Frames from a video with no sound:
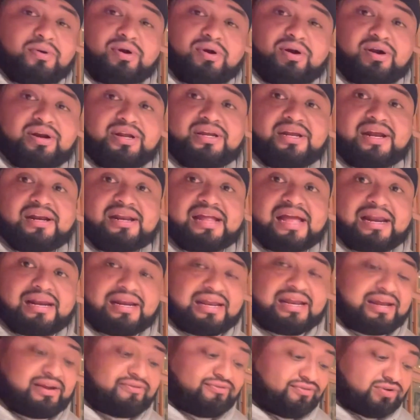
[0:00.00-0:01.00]
party in
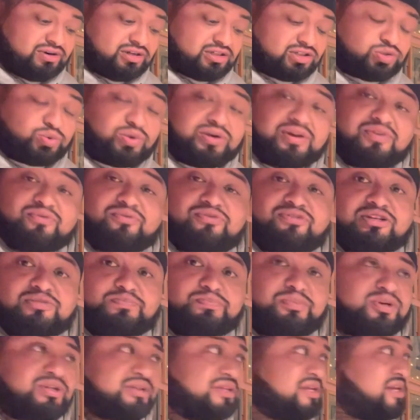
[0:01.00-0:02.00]
LA for his
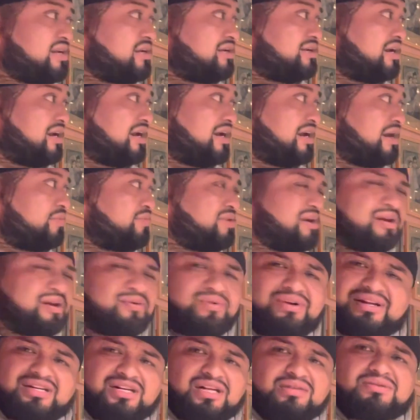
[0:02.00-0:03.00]
21st birthday, and right now
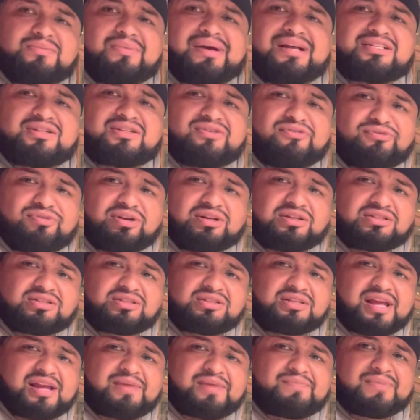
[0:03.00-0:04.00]
when he comes, I'm asking for his
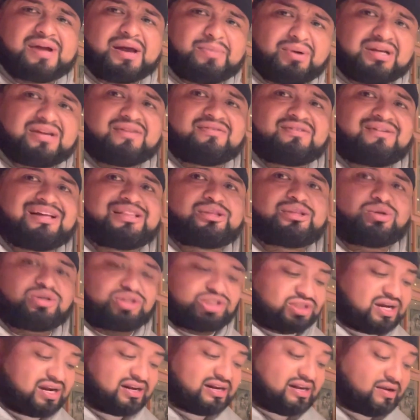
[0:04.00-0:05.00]
name. I'm gonna give the vato a
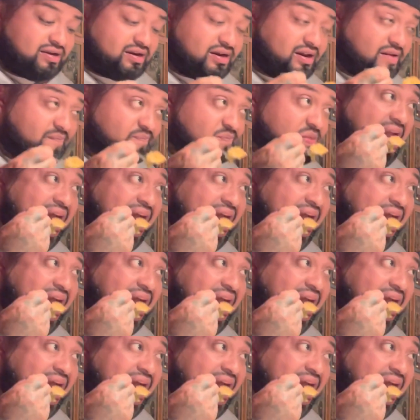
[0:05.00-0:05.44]
shout out. Yeah.